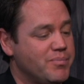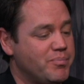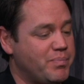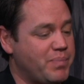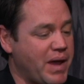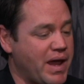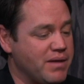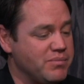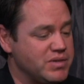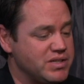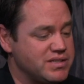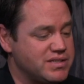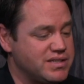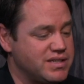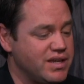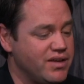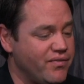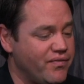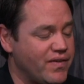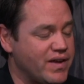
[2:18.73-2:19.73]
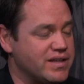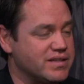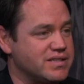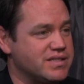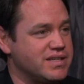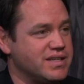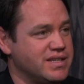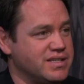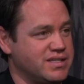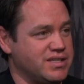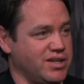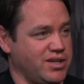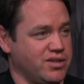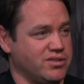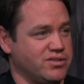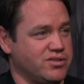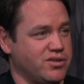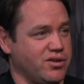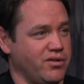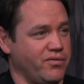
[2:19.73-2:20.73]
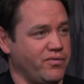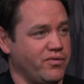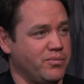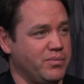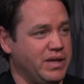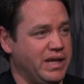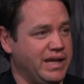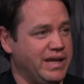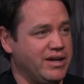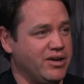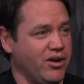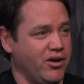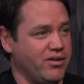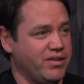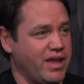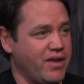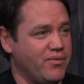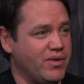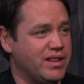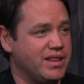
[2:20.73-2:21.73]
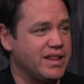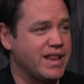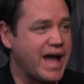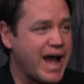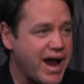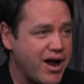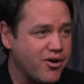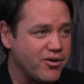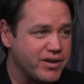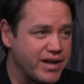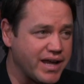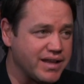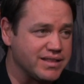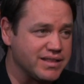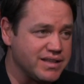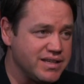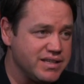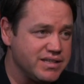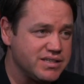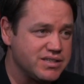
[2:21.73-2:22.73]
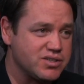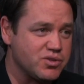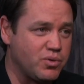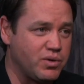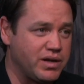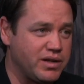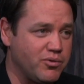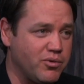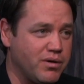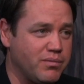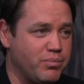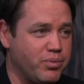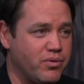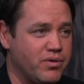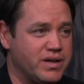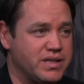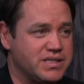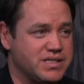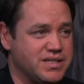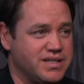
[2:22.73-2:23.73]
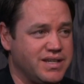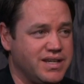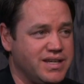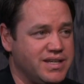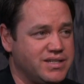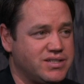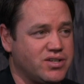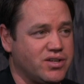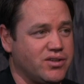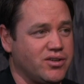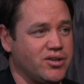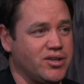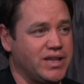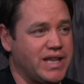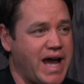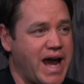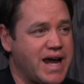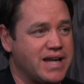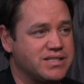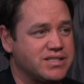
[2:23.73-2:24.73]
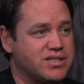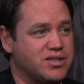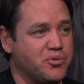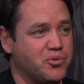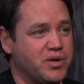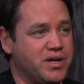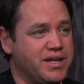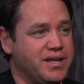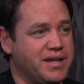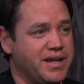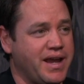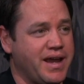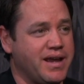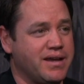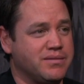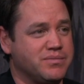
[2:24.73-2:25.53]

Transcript: Bama's defense is the concern for me here. They've allowed at least 21 points in each of their last three games.